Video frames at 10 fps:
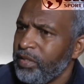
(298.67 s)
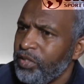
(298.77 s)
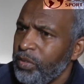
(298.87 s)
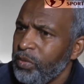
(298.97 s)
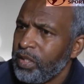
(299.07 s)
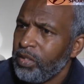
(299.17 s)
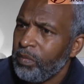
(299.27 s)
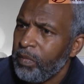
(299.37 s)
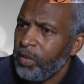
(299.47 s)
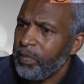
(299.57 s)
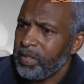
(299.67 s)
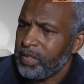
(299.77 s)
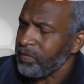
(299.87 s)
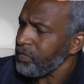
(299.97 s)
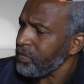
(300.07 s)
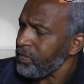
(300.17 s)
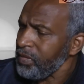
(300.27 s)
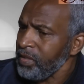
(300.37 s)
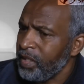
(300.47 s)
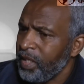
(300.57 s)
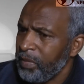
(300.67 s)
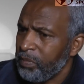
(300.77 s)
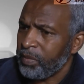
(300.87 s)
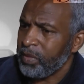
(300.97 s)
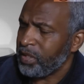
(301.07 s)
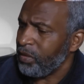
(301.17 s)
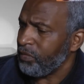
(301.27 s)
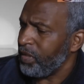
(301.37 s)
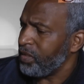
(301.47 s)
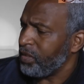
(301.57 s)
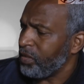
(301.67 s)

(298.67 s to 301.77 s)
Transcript: and choosing your moments. Let me bring myself around to